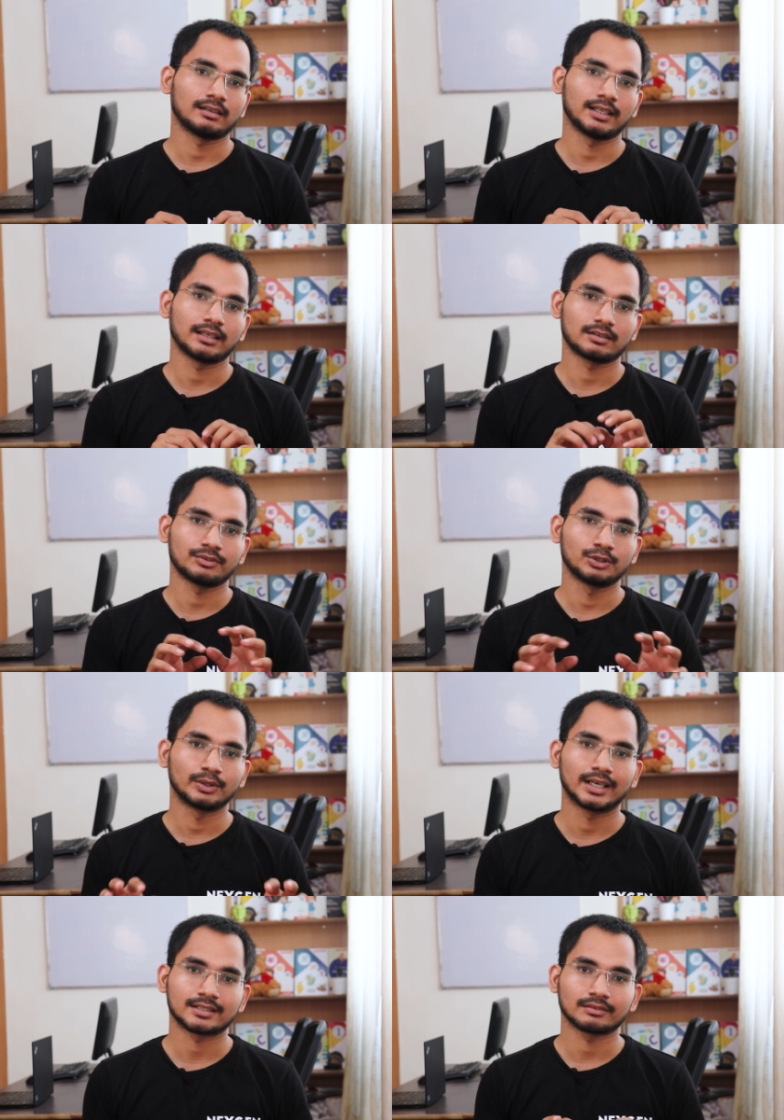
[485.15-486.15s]
Link
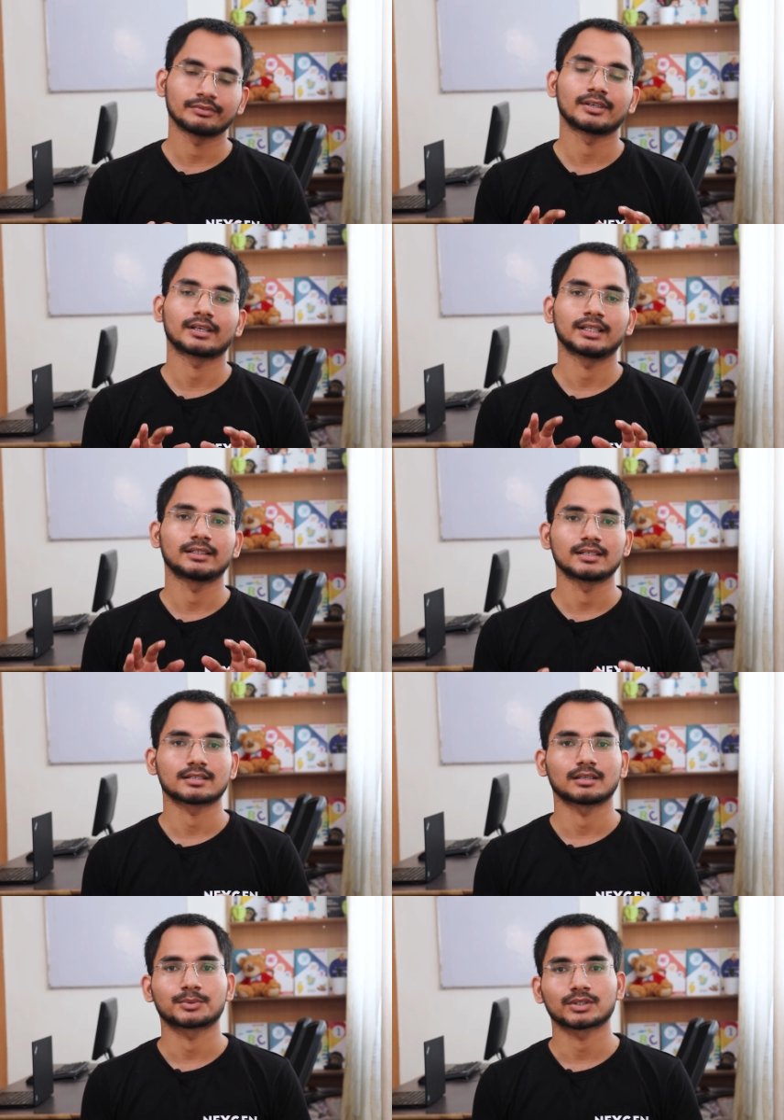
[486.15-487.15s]
you'll get somewhere in the
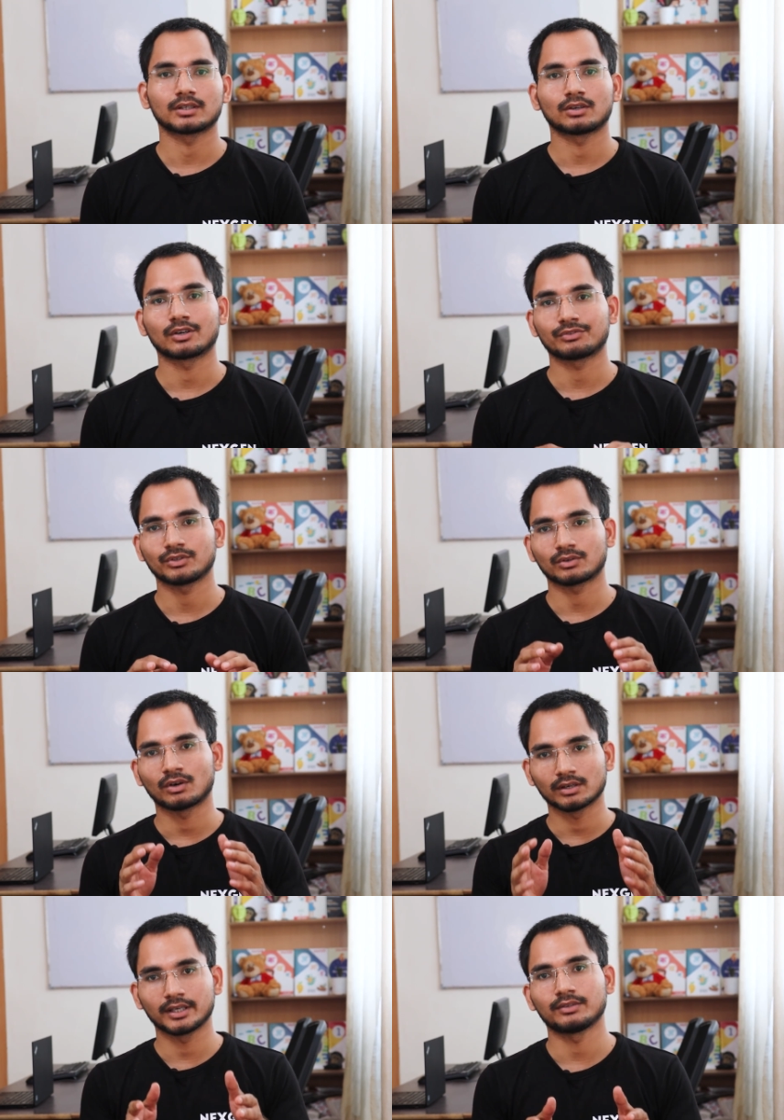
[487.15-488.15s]
description, or if you're
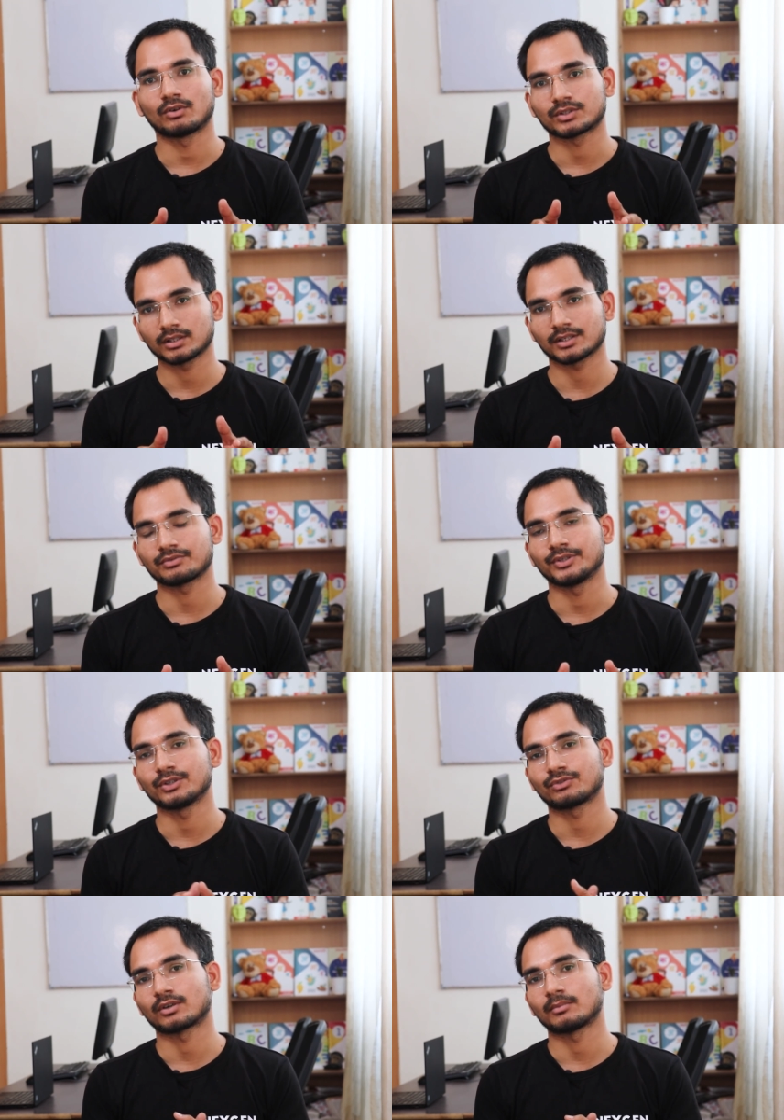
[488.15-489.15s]
already watching this
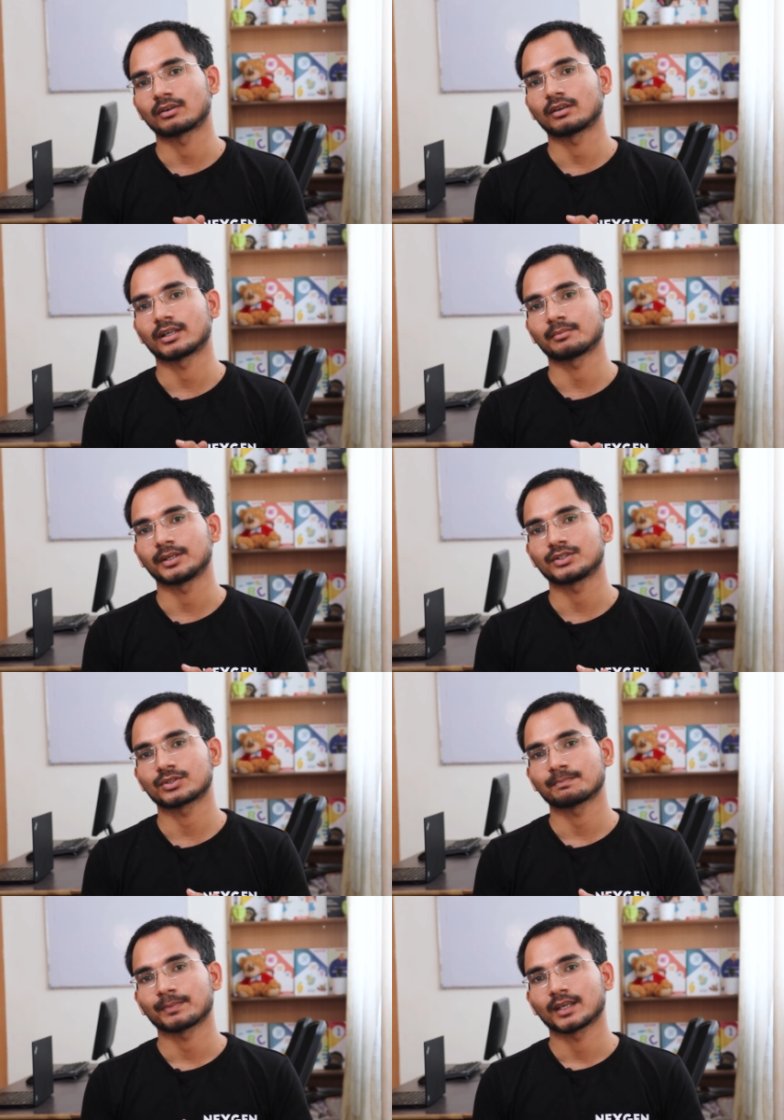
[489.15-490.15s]
video from our career
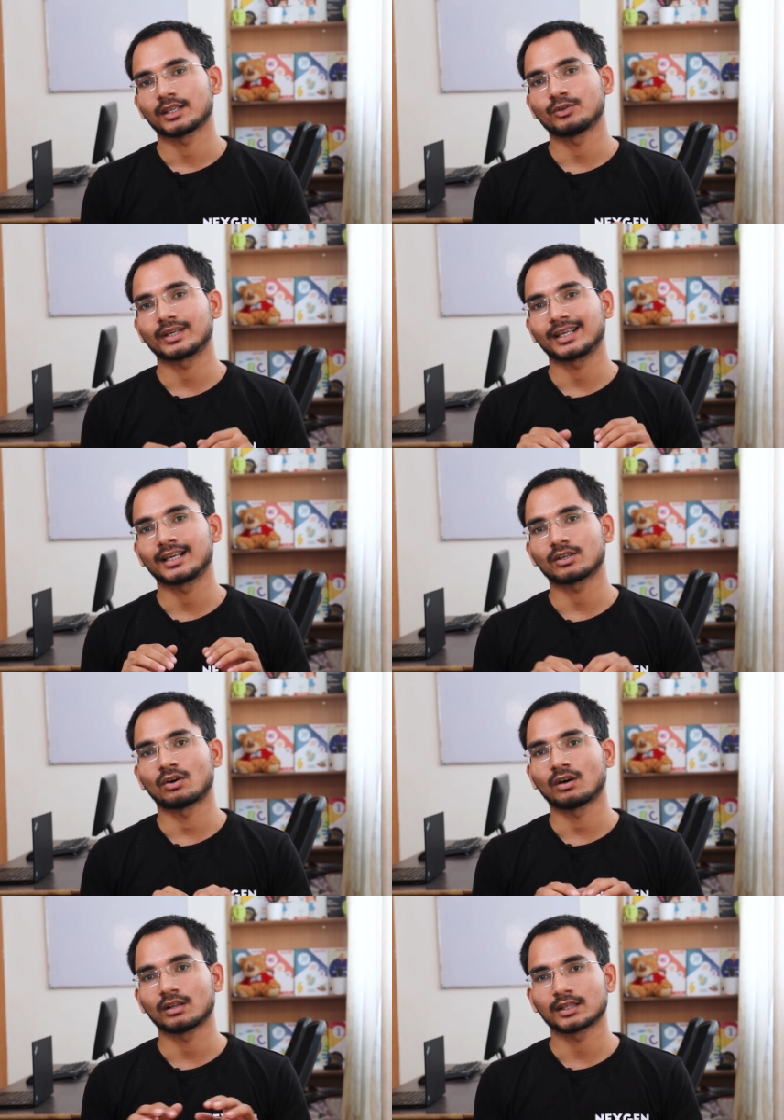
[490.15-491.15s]
page, you can
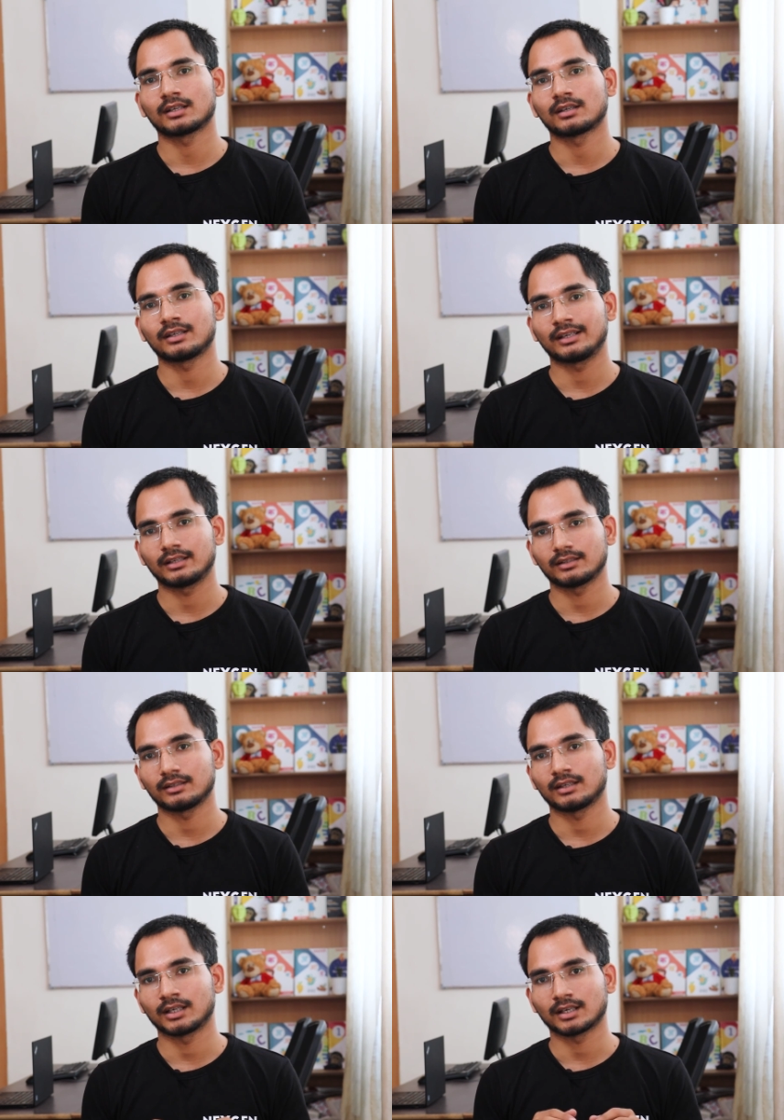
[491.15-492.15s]
get all the
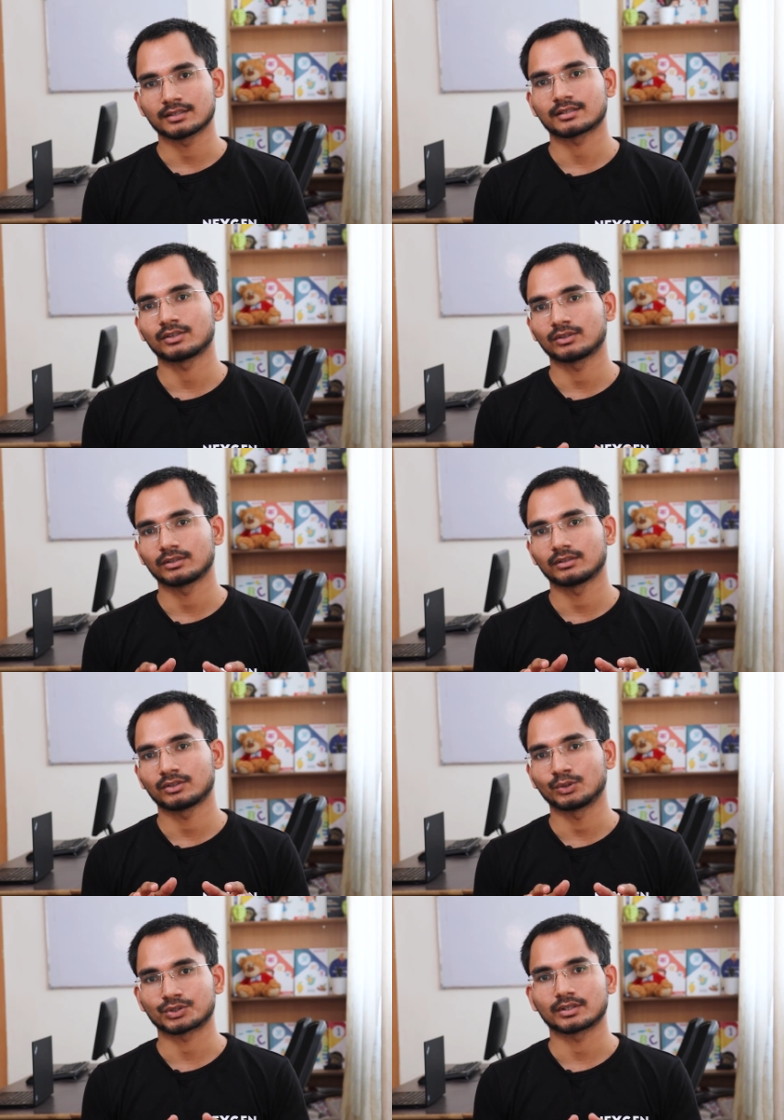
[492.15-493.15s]
unanswered
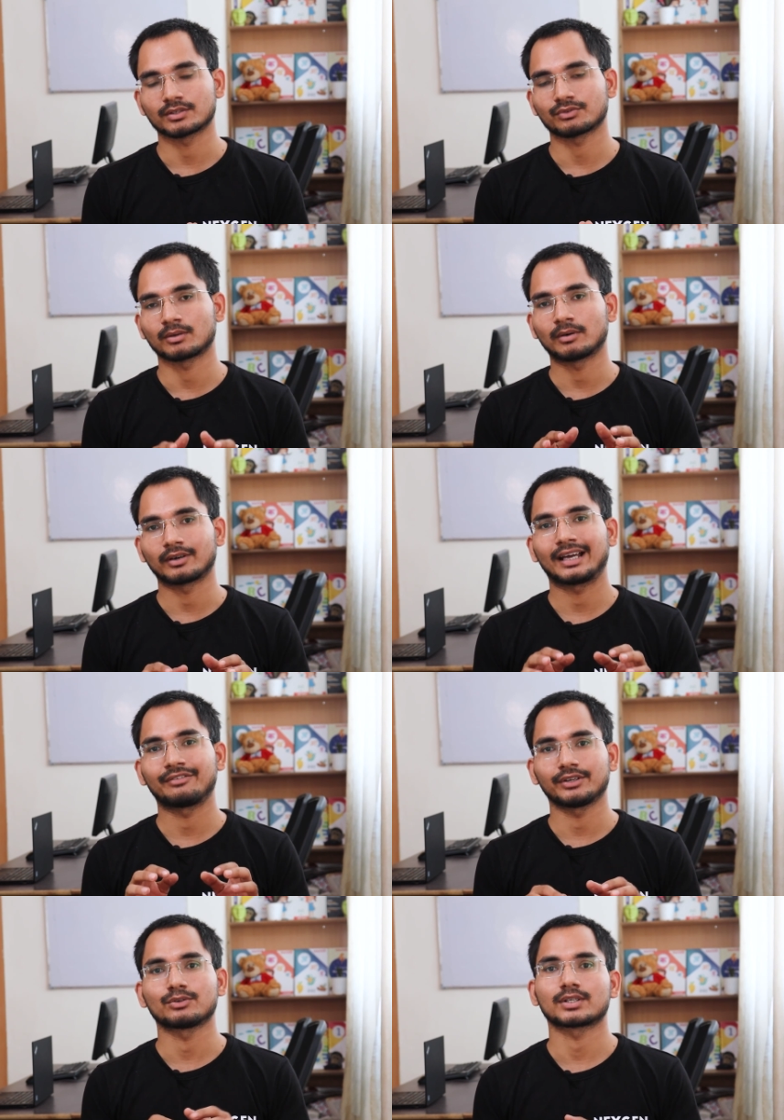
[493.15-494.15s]
questions from our
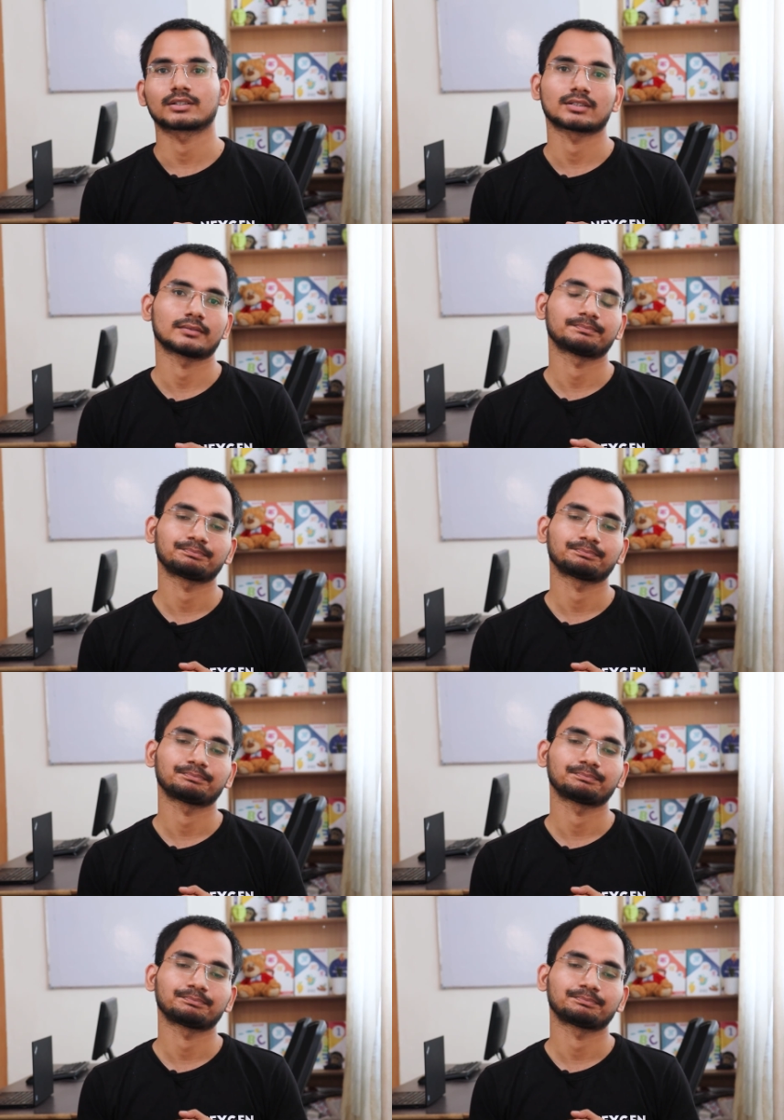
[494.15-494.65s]
FAQ section.